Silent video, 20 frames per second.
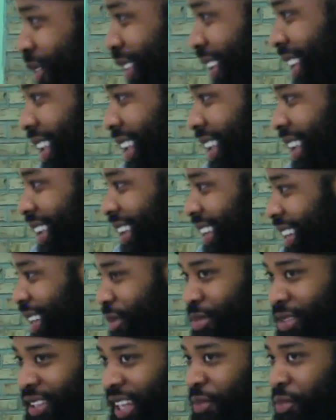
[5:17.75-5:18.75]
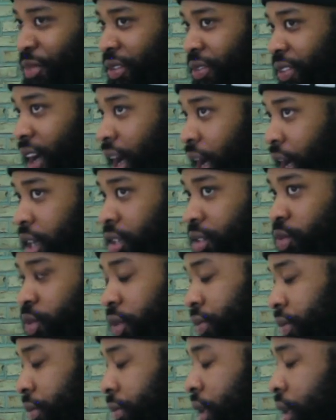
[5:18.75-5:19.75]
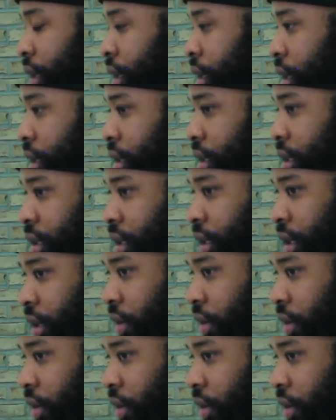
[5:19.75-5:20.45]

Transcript: You know what I'm saying? But for us, we from the hood.